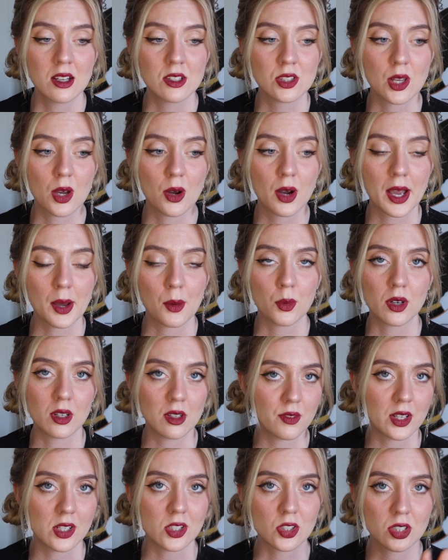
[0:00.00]
So I will
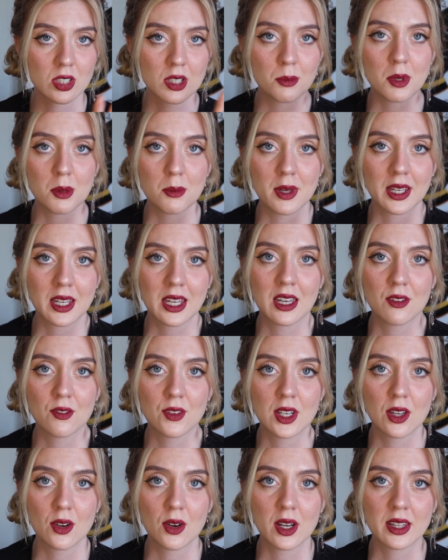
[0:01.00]
eventually be making a
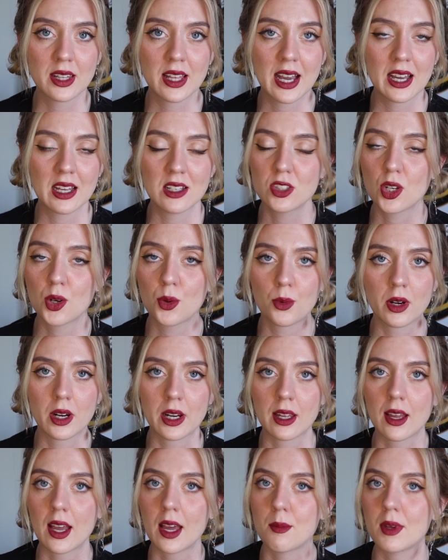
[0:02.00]
video on that. And don't
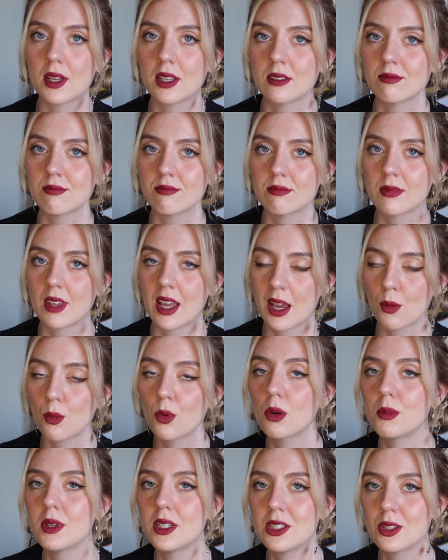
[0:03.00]
worry, I mean, I
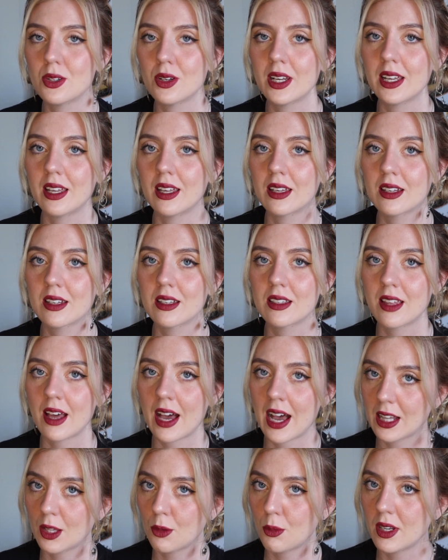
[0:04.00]
will be doing the
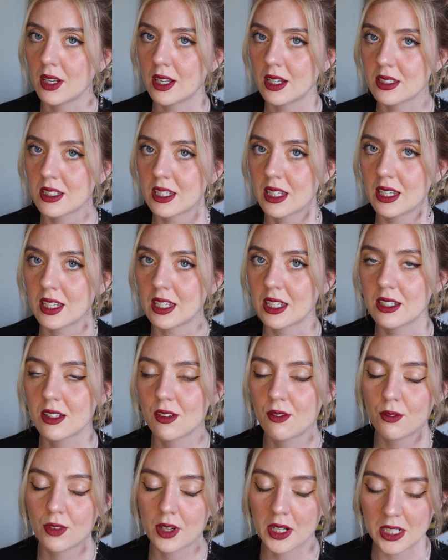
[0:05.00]
Halloween hunting
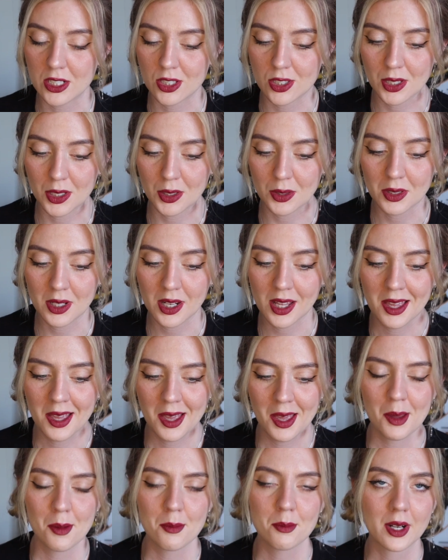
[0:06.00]
very soon.
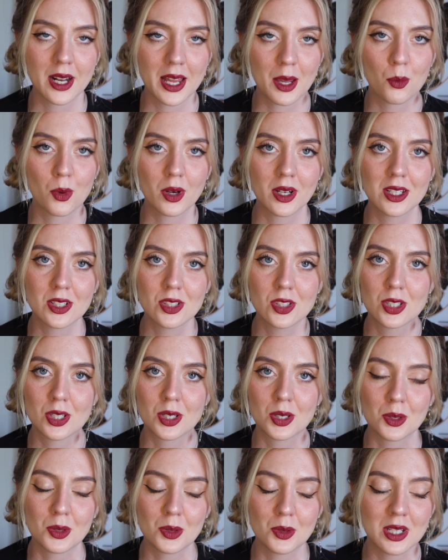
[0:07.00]
But I wanted
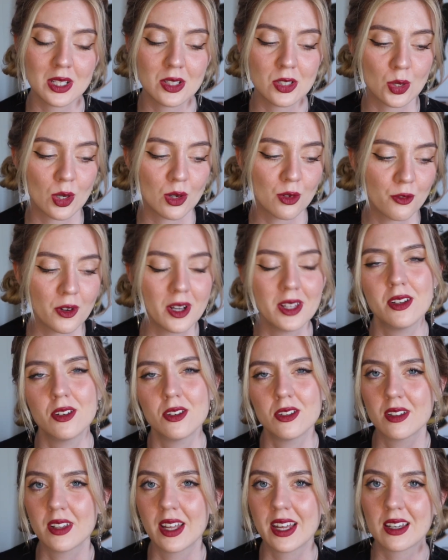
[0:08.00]
to do a fun
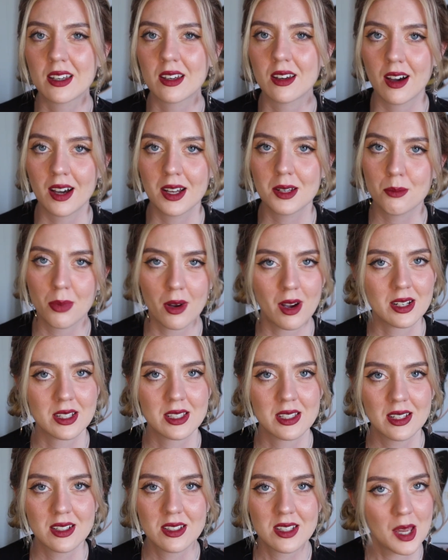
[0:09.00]
little like
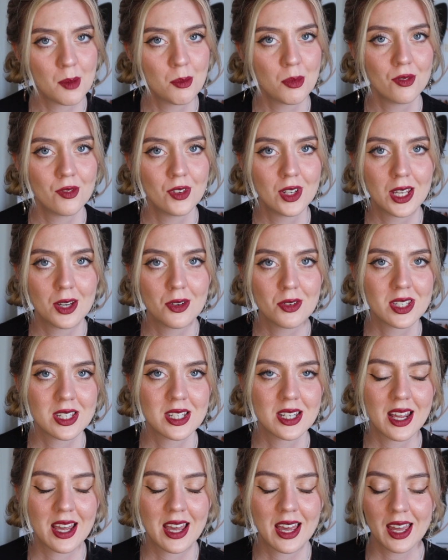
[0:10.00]
unboxing type of video
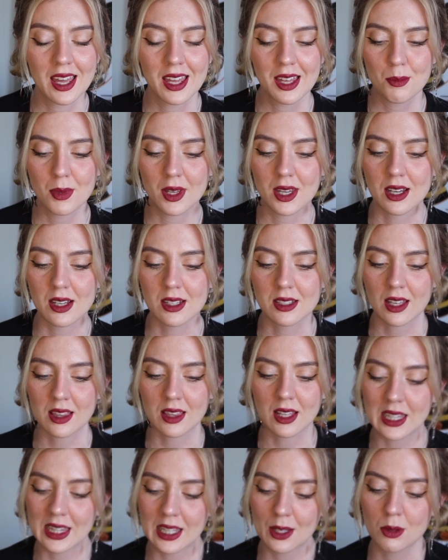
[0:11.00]
today because I
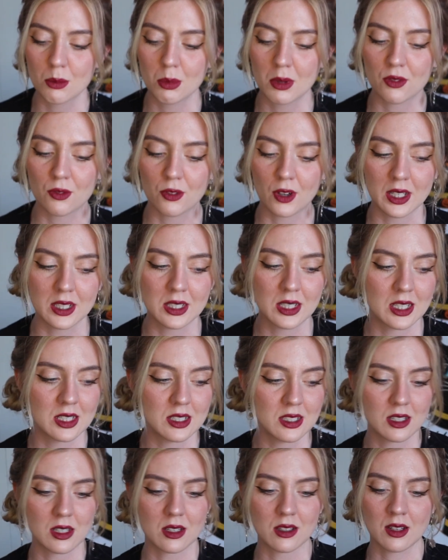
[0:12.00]
thought that would be fun
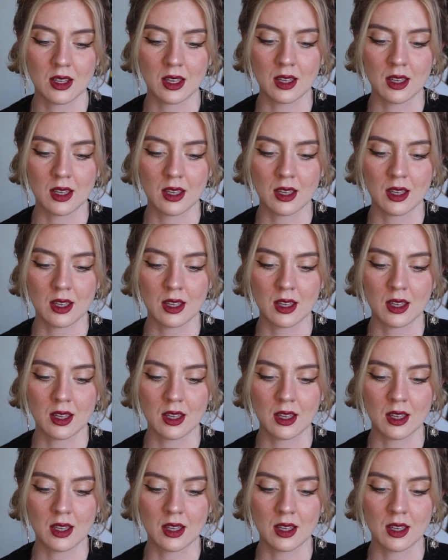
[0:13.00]
and